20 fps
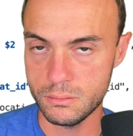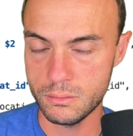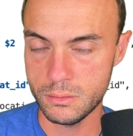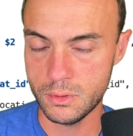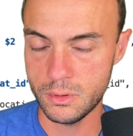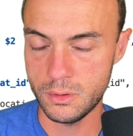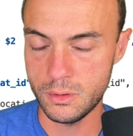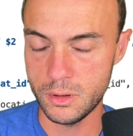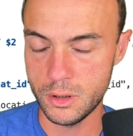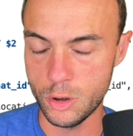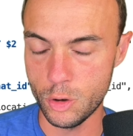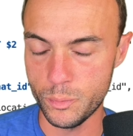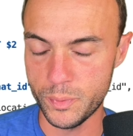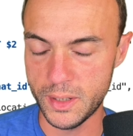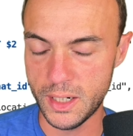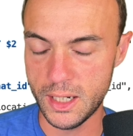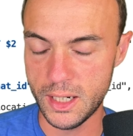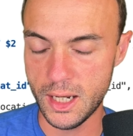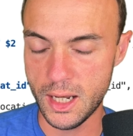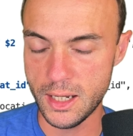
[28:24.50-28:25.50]
the
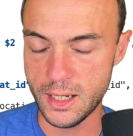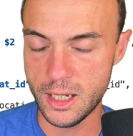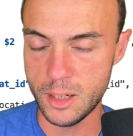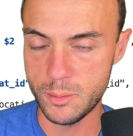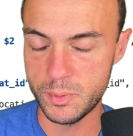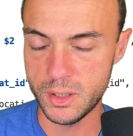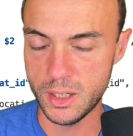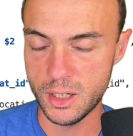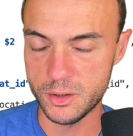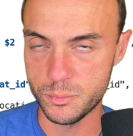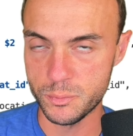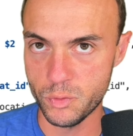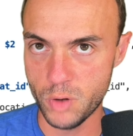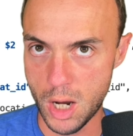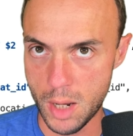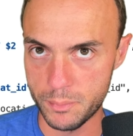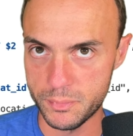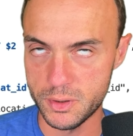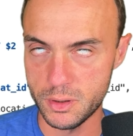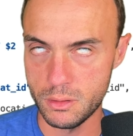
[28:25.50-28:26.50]
OpenAI API's
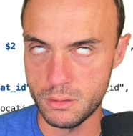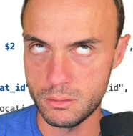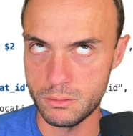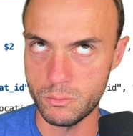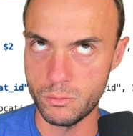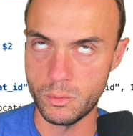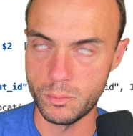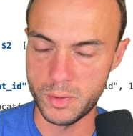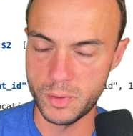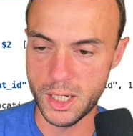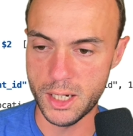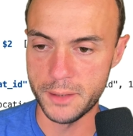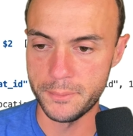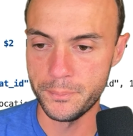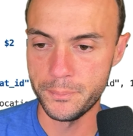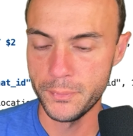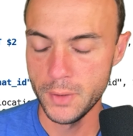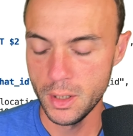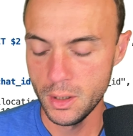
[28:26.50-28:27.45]
prompt reply.